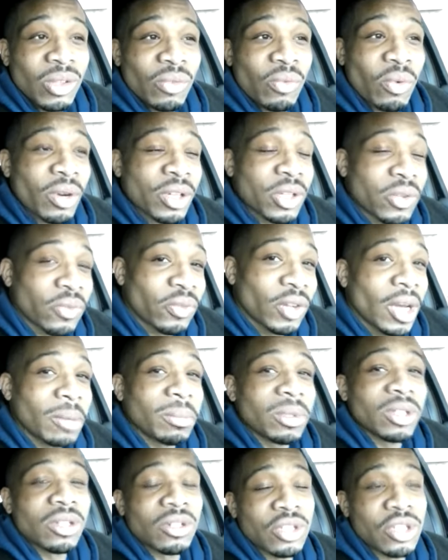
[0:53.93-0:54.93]
For his
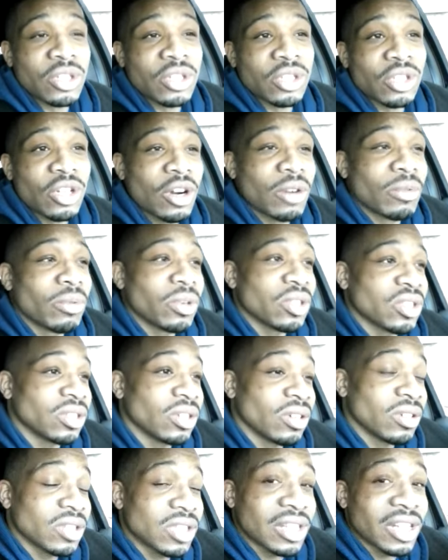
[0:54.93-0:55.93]
family to go see Star Wars. You
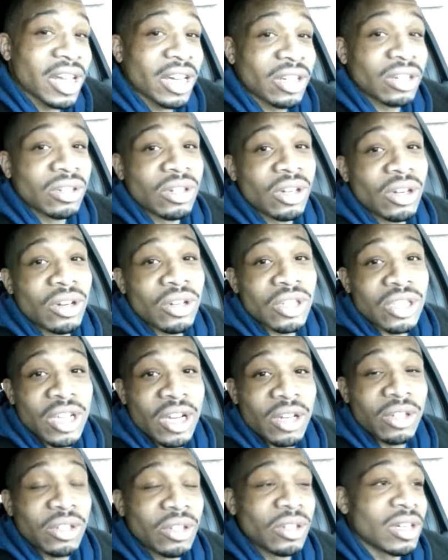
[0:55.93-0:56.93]
know, it's a lot of nerds
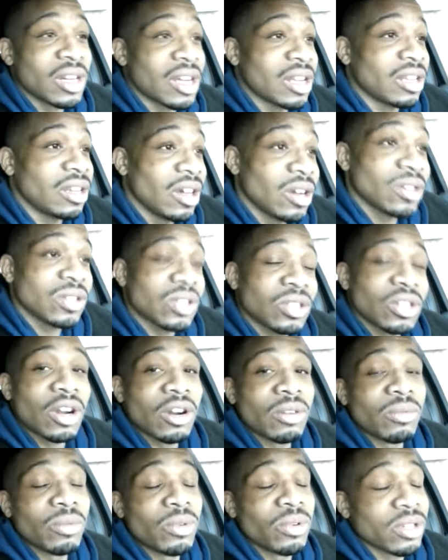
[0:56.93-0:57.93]
out here that love
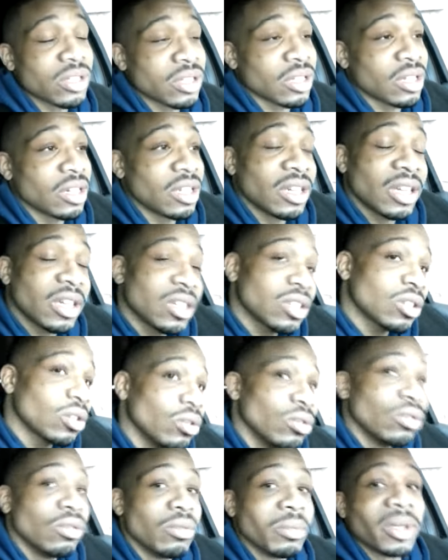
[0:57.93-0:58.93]
Star Wars, and then that's
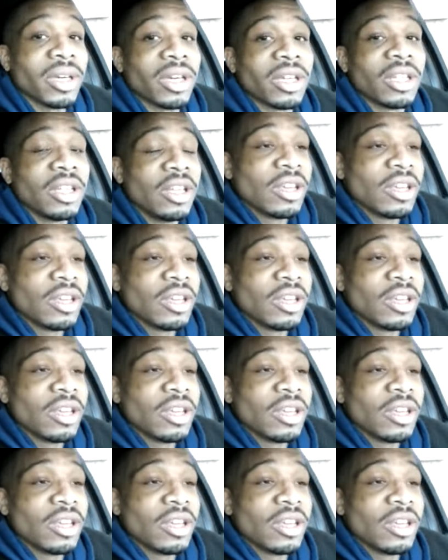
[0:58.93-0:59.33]
cool, man.